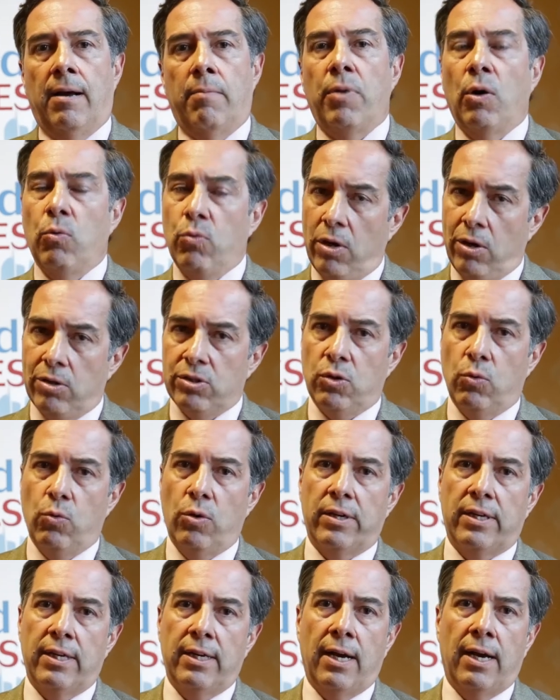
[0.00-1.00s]
But we're also
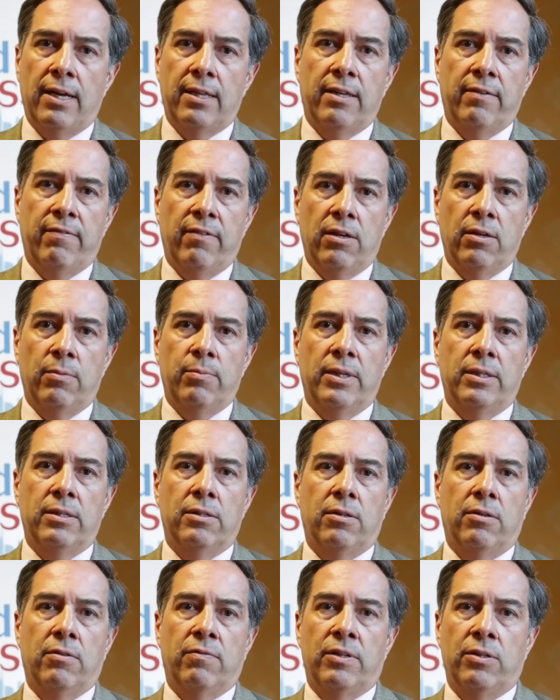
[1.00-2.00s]
working on the
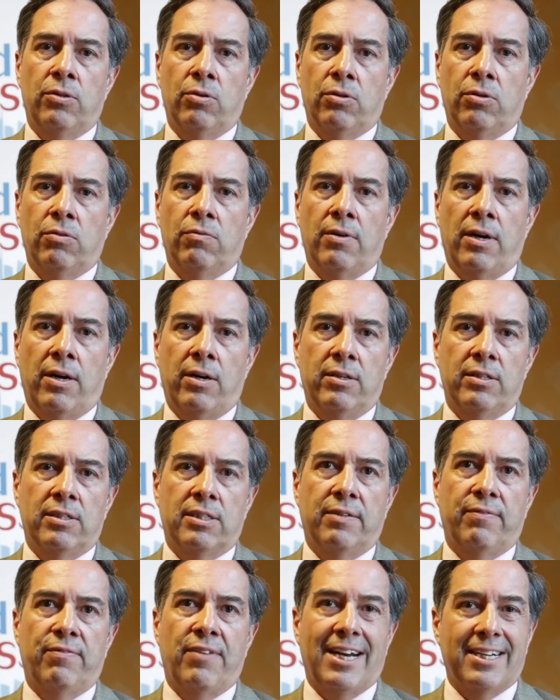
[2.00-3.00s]
development of a
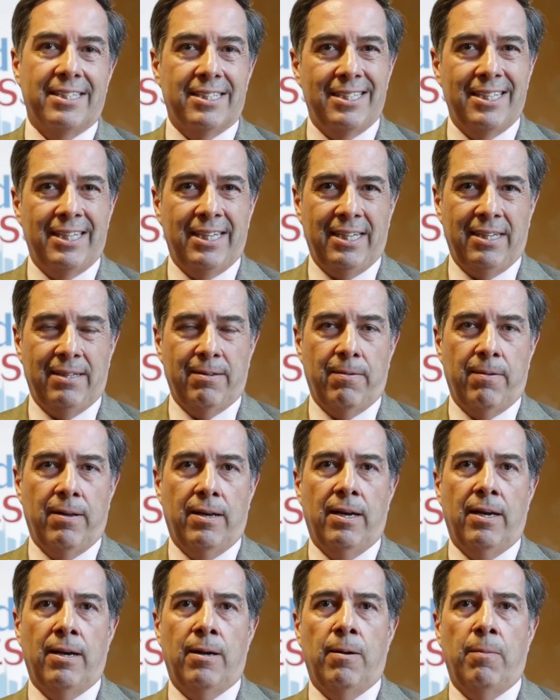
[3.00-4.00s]
norovirus vaccine.
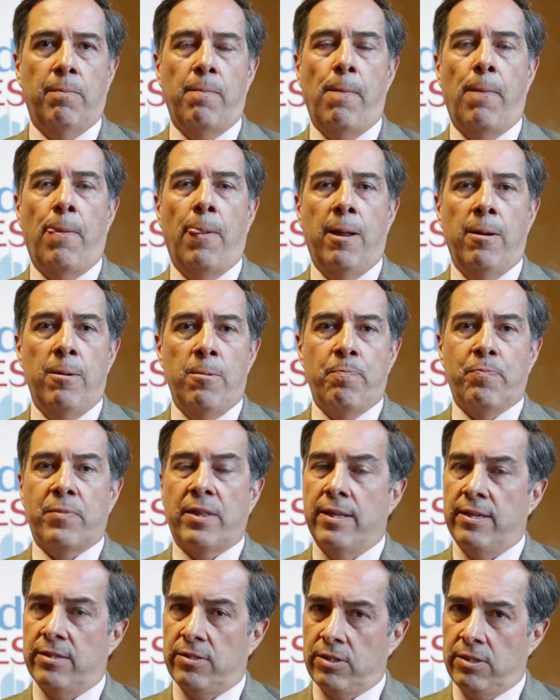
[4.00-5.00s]
Um,
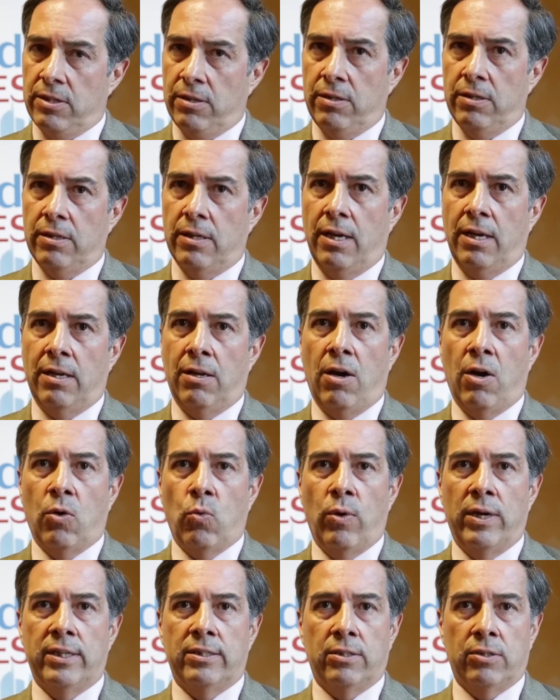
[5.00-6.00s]
there's still a long
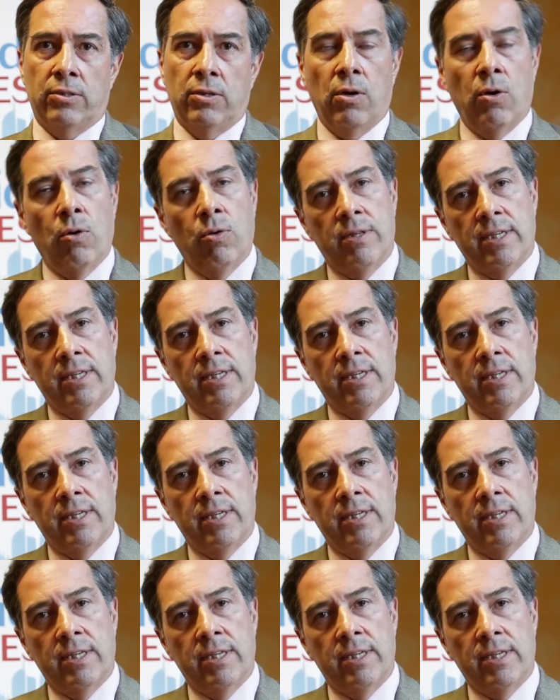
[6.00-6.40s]
way to go.